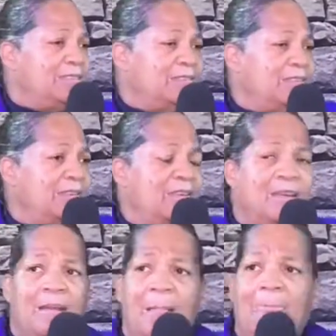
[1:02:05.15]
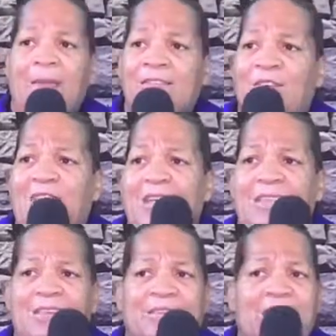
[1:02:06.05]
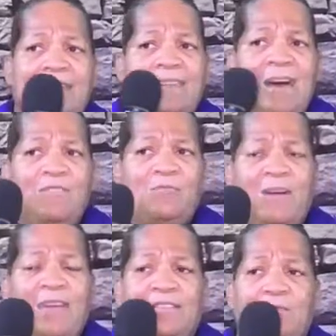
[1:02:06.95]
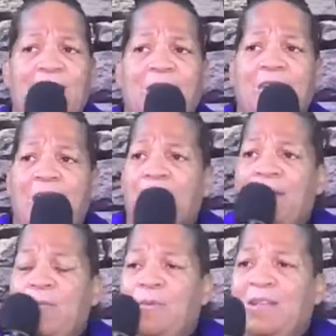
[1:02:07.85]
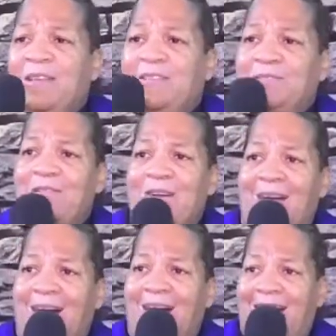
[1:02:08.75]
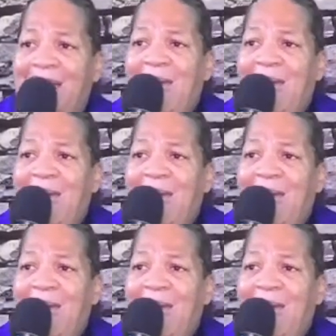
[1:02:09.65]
Mm-hmm. So let, let's get it out the way so we can be willing to uh,